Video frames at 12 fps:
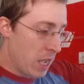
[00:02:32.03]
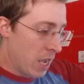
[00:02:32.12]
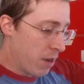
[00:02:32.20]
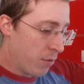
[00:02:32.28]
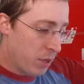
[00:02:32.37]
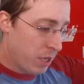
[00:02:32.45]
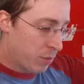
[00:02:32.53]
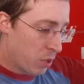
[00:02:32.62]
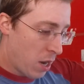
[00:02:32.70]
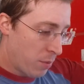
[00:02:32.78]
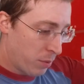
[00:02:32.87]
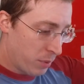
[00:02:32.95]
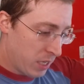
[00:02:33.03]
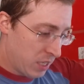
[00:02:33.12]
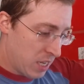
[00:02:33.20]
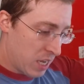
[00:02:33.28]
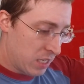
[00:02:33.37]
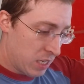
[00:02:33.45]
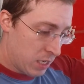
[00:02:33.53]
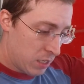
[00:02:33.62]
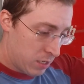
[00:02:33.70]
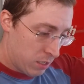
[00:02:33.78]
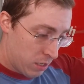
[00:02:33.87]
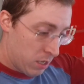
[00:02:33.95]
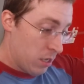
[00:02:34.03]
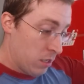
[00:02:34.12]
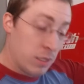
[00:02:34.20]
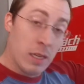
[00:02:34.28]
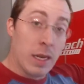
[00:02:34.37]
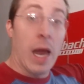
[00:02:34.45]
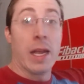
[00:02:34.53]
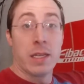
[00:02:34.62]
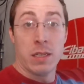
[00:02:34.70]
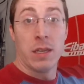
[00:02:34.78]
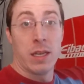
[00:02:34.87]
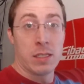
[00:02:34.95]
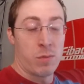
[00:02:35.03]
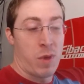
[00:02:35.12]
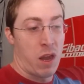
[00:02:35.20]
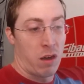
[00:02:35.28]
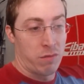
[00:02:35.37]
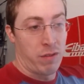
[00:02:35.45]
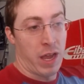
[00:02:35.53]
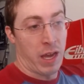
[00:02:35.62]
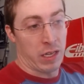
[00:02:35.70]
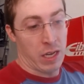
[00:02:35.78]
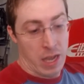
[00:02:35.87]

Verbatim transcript: and we could probably get that done tonight, as a matter of fact.